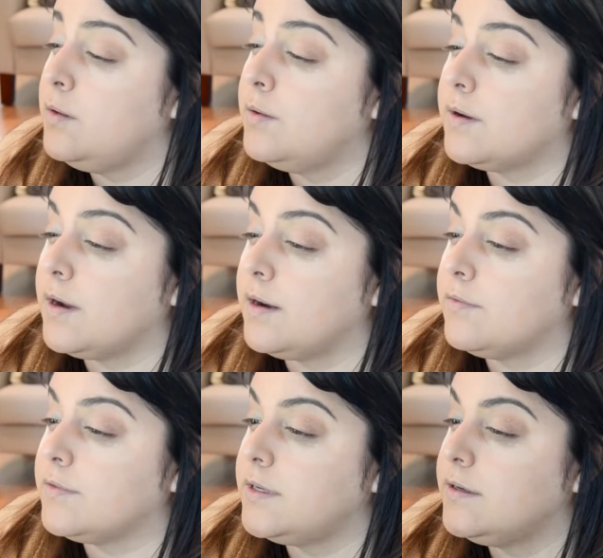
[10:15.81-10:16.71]
you can kind
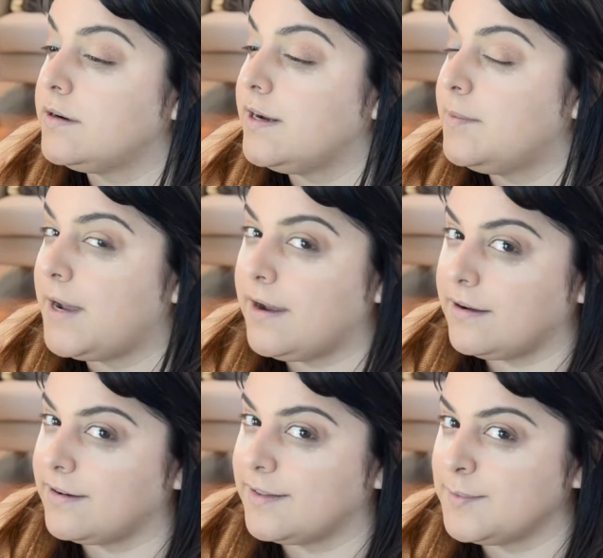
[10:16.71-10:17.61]
of lean your head
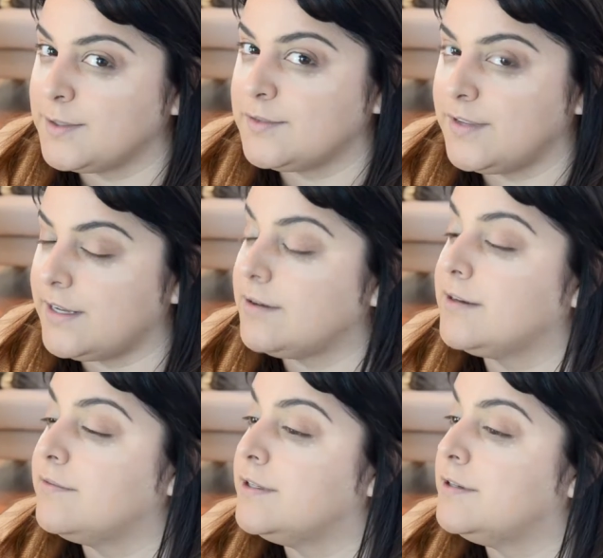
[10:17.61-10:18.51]
back, not the most
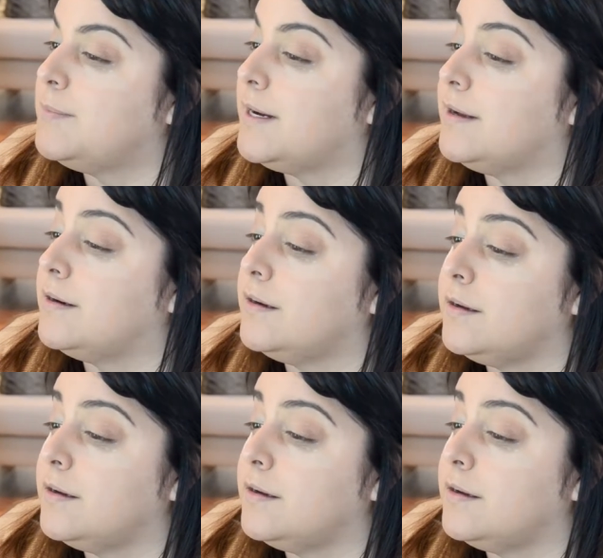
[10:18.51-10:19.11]
flattering view, but